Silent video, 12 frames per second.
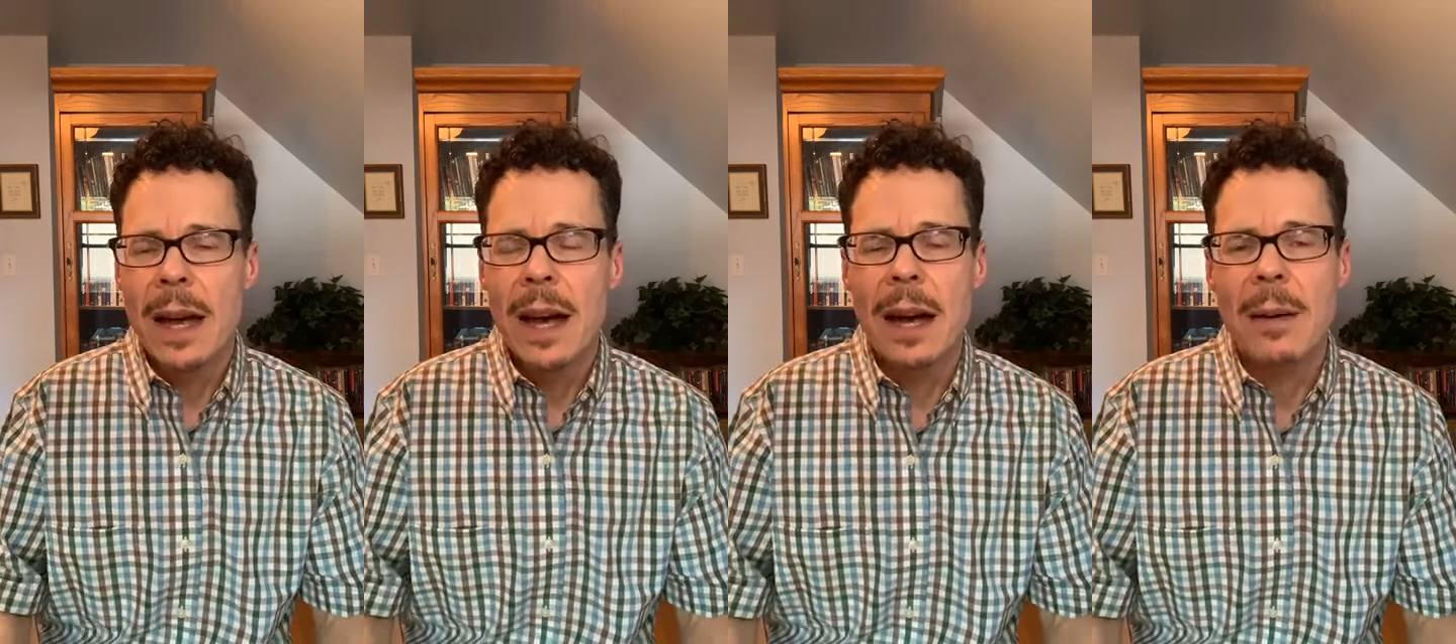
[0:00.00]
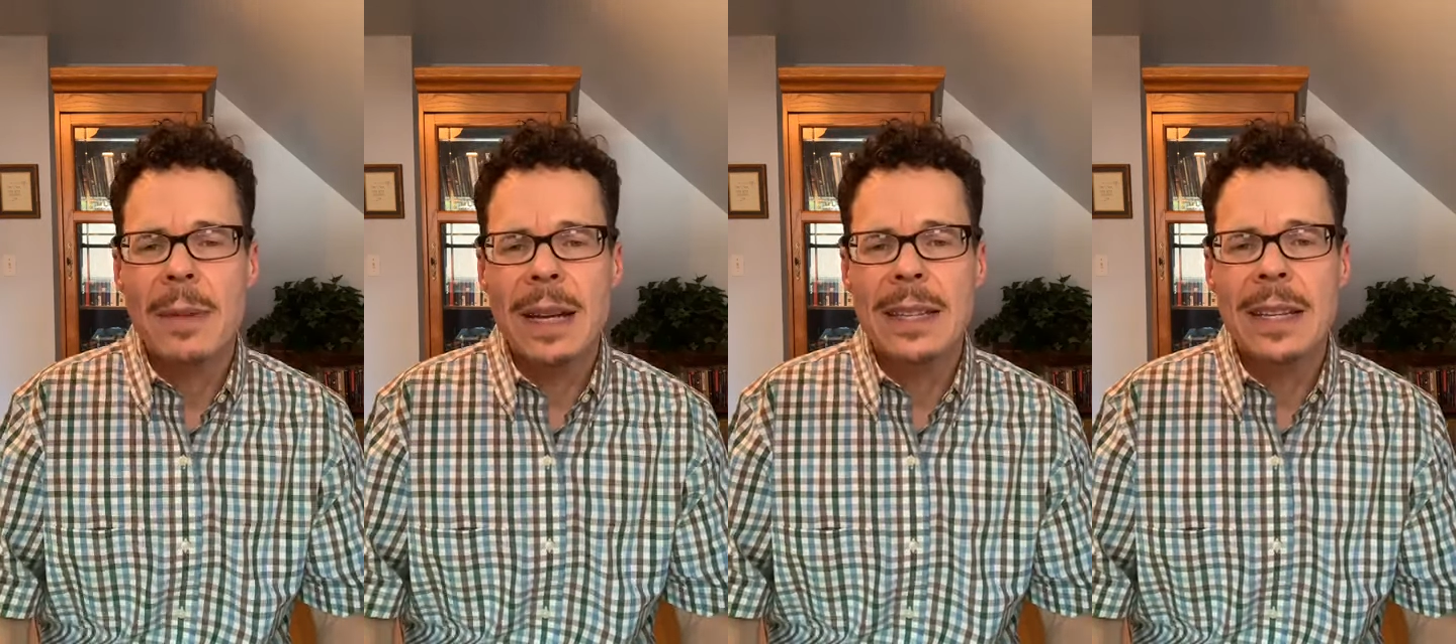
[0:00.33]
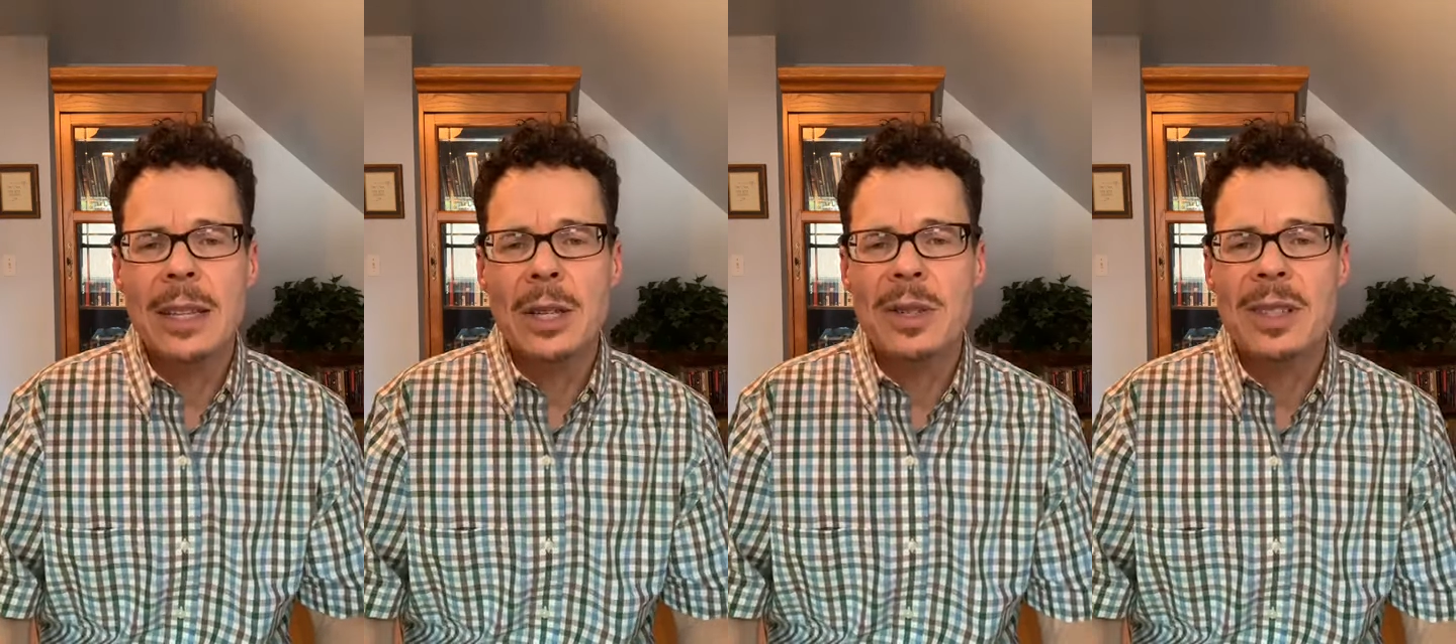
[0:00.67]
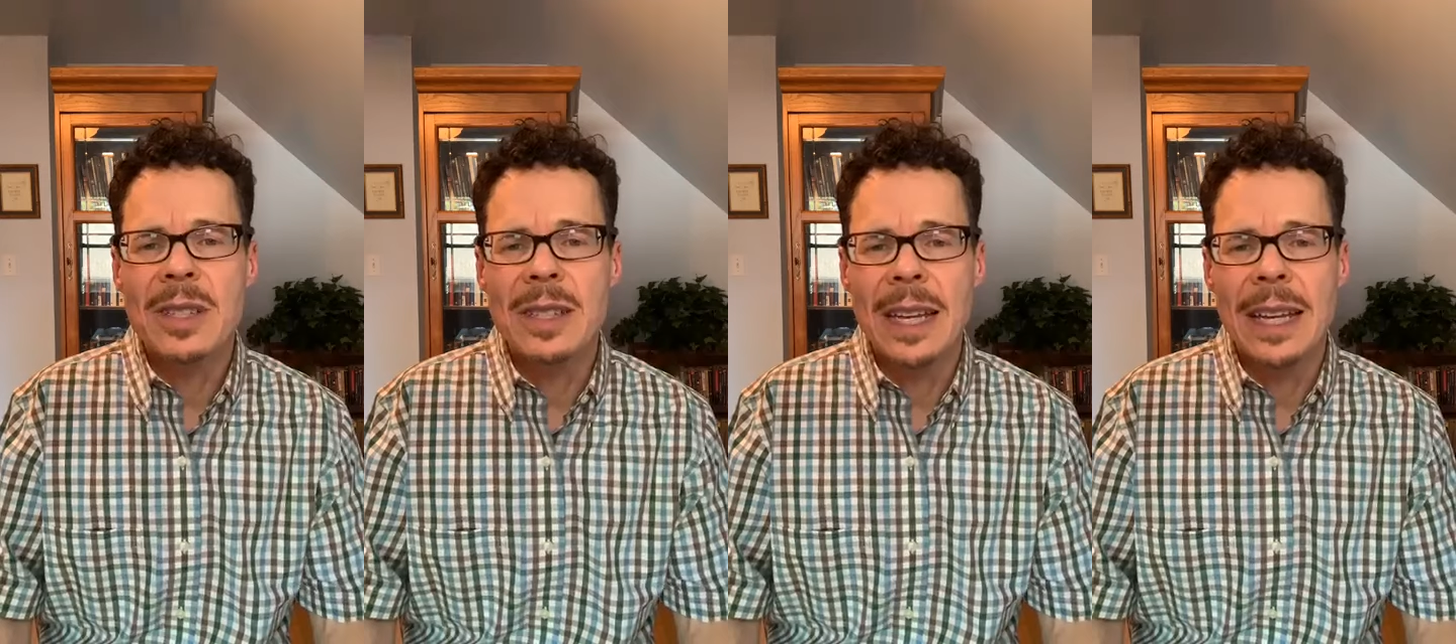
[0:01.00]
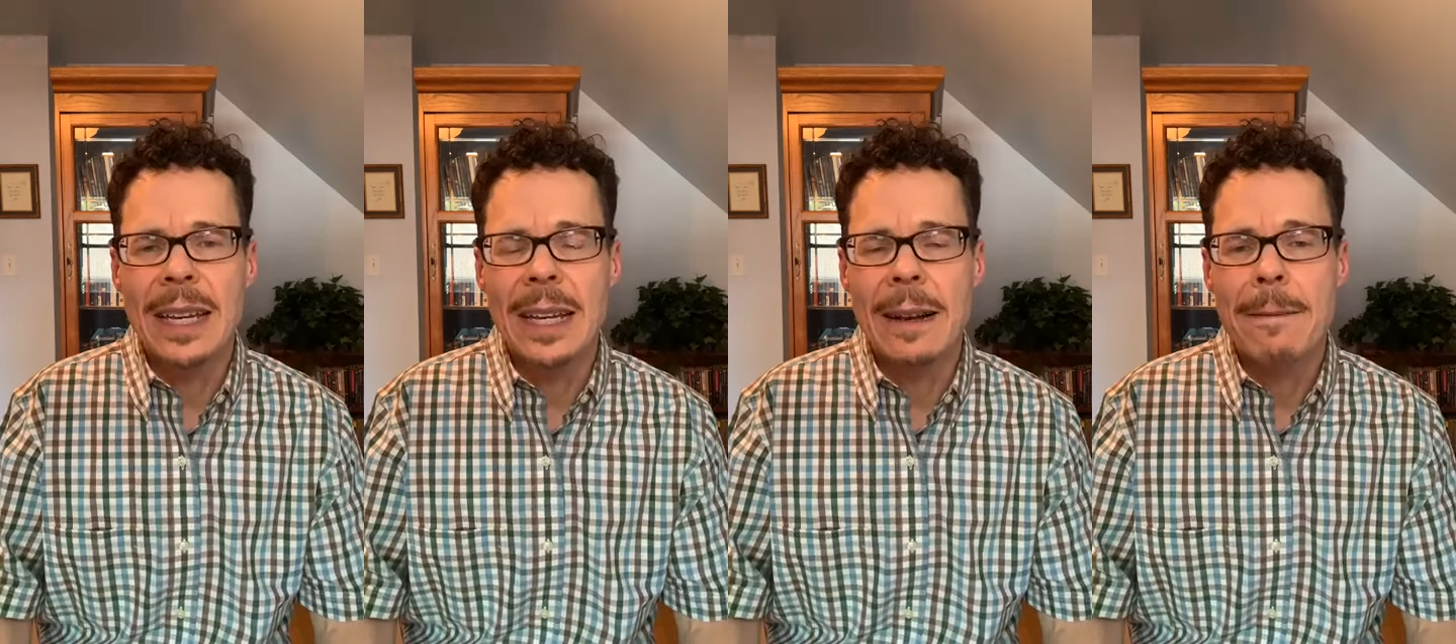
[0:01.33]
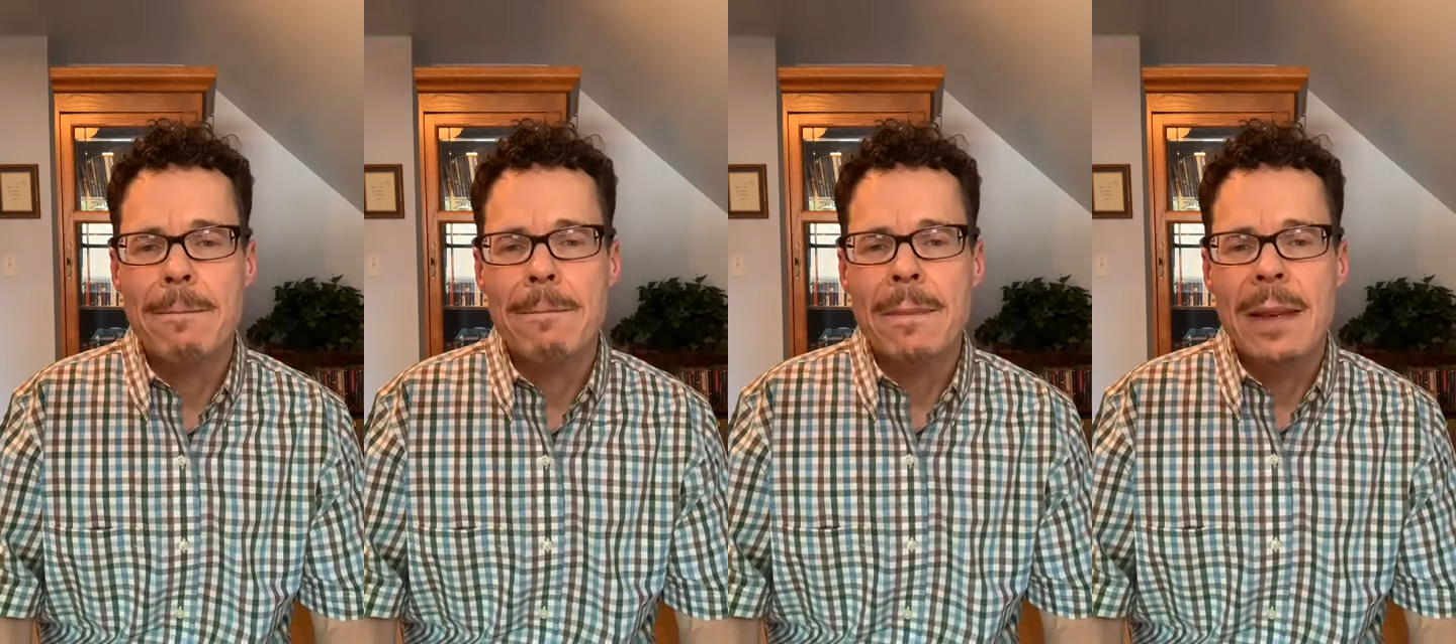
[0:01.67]
And then there's seeing.
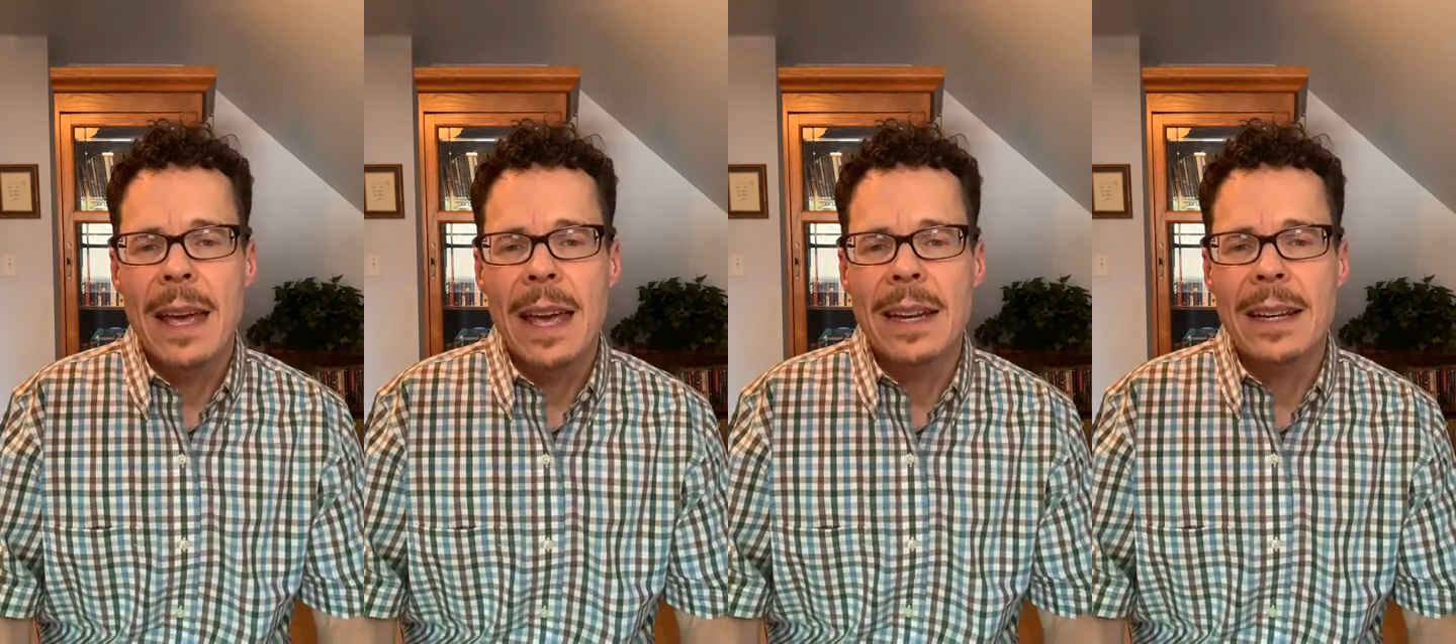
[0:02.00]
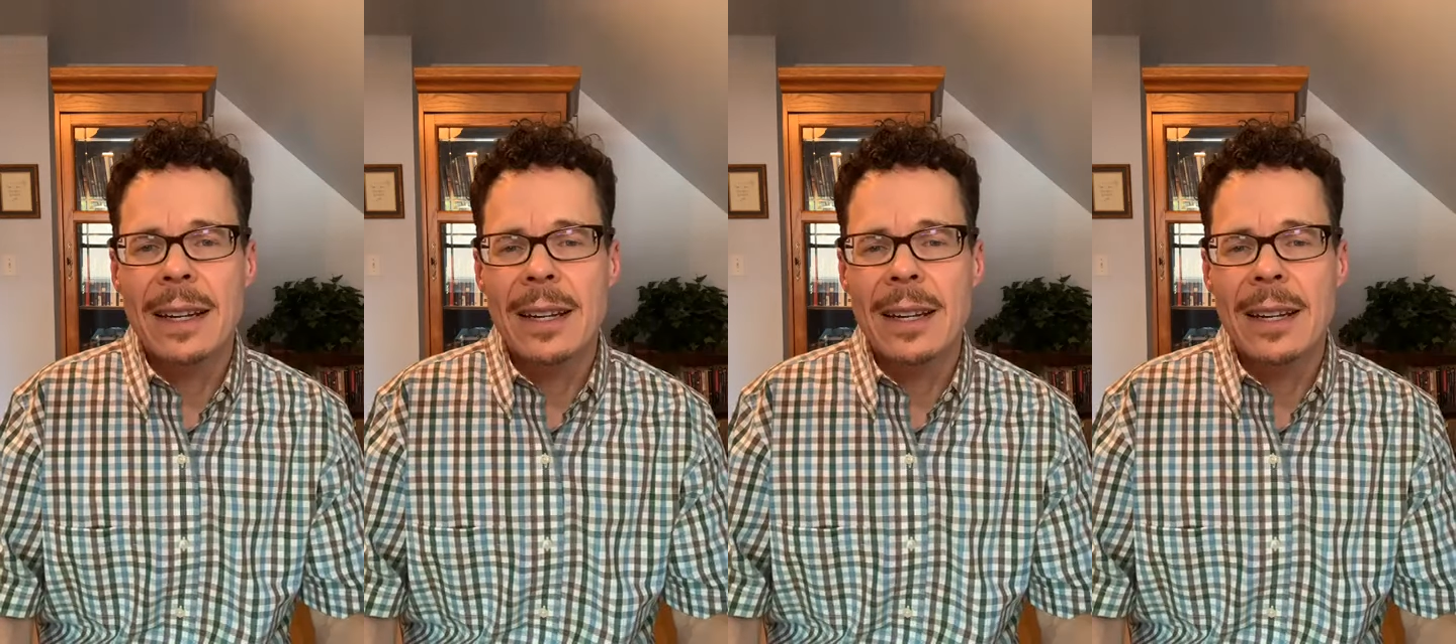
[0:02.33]
And